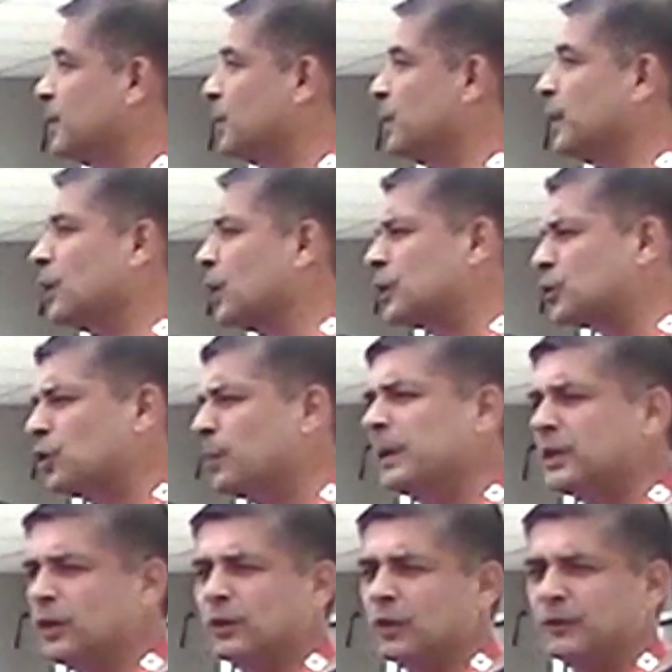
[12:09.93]
We got so much
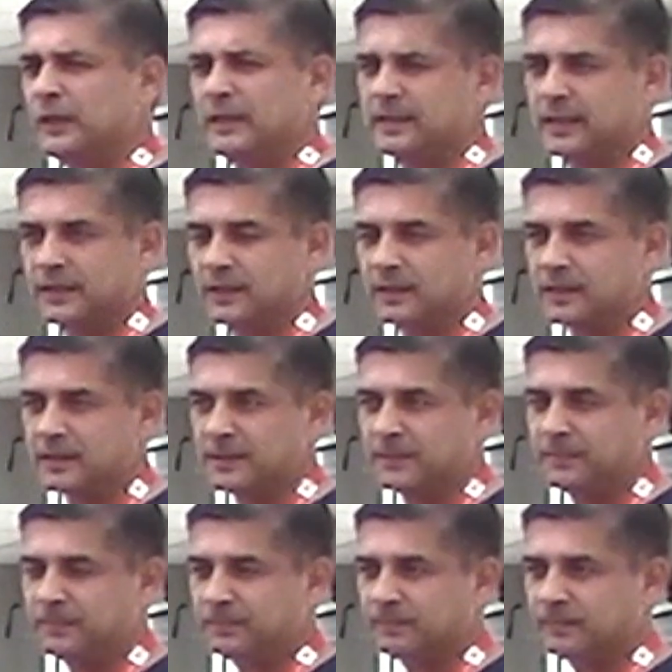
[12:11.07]
out of these sessions.